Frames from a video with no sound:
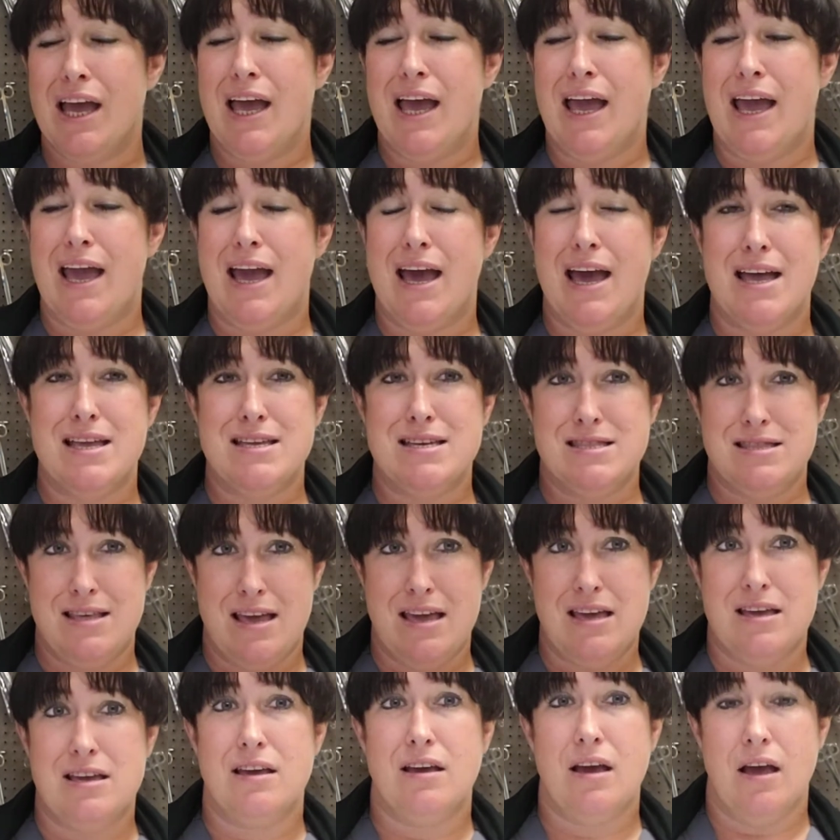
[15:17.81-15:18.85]
and
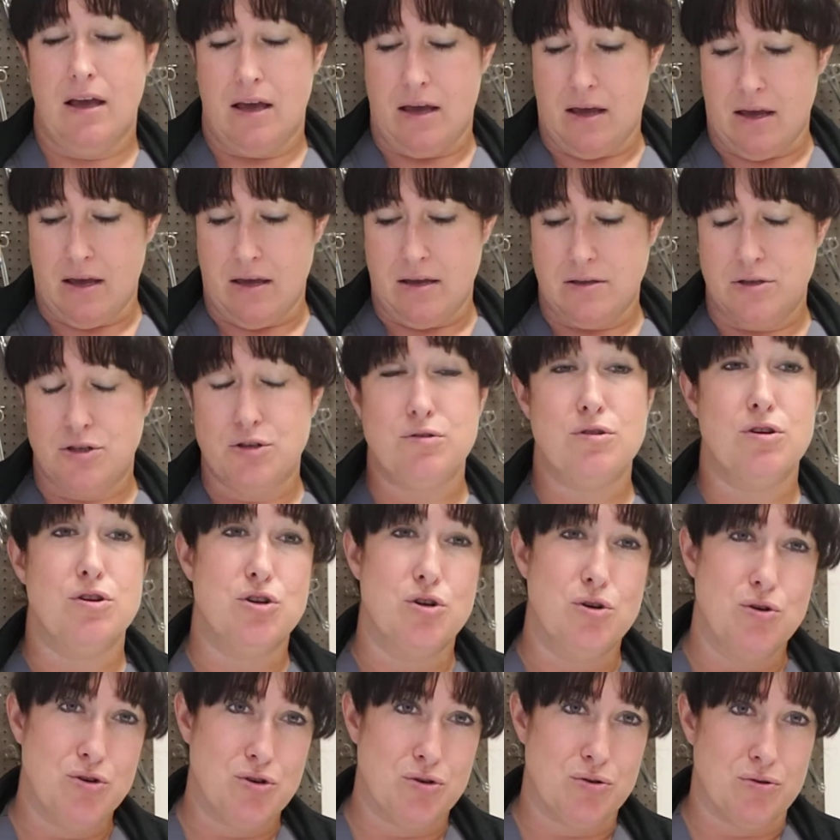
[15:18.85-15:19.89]
they do the
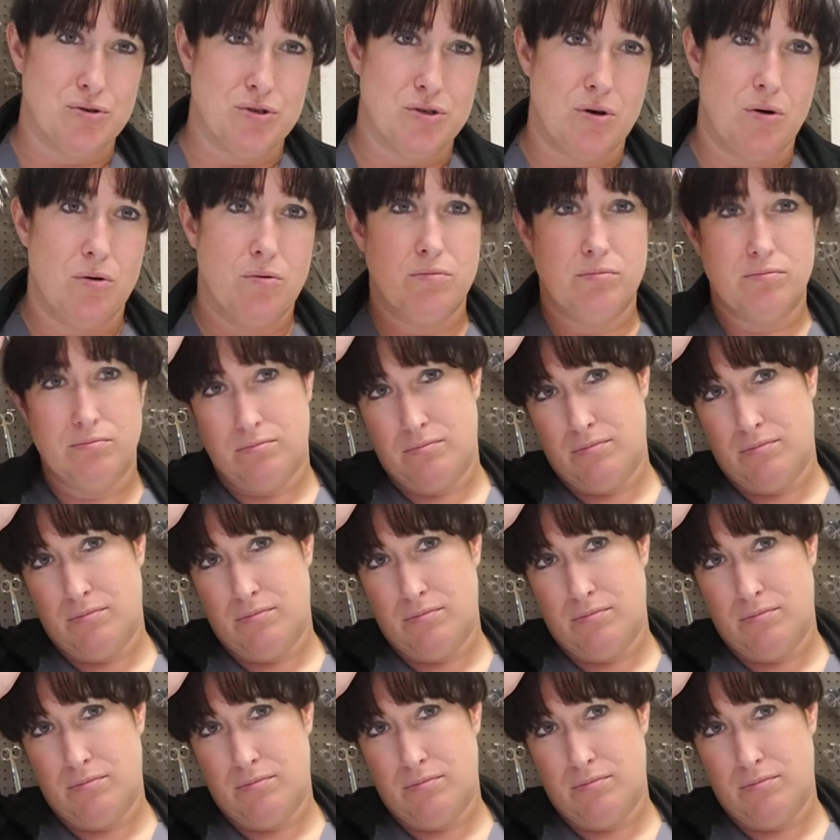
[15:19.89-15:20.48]
neutral zone.